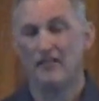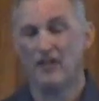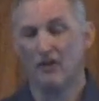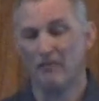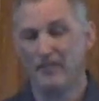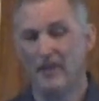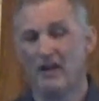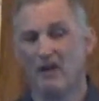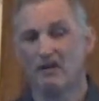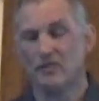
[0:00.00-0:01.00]
I thought,
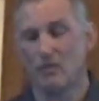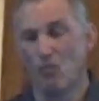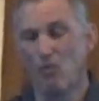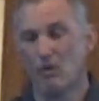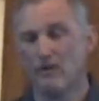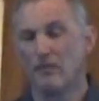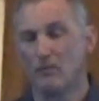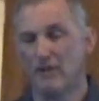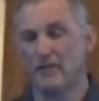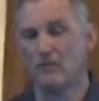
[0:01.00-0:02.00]
there's a
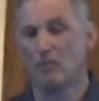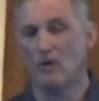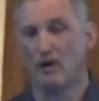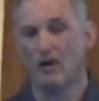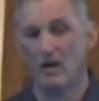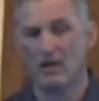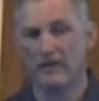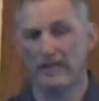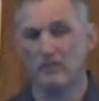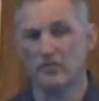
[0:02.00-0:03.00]
wonderful reason why
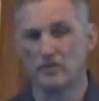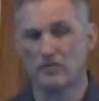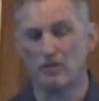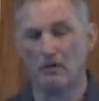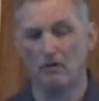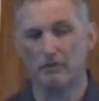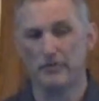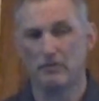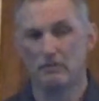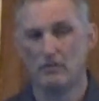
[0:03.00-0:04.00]
God gave us the
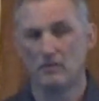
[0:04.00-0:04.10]
church,